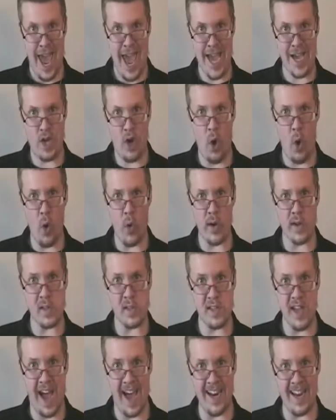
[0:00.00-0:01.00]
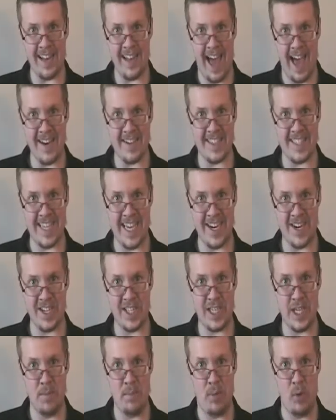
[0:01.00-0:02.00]
A chorus not a lot of singers
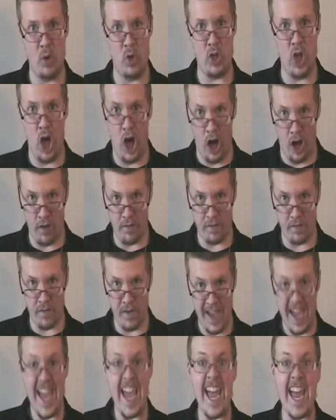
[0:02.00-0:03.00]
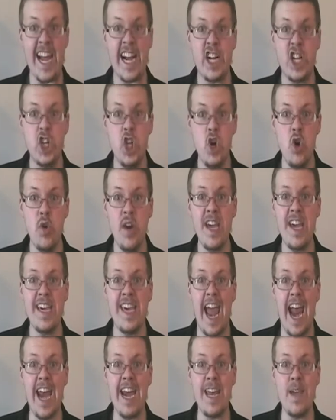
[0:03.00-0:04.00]
can pull off, including
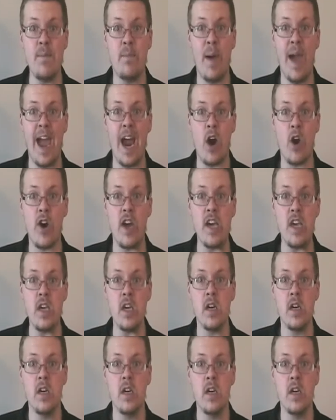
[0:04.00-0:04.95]
Katy Perry.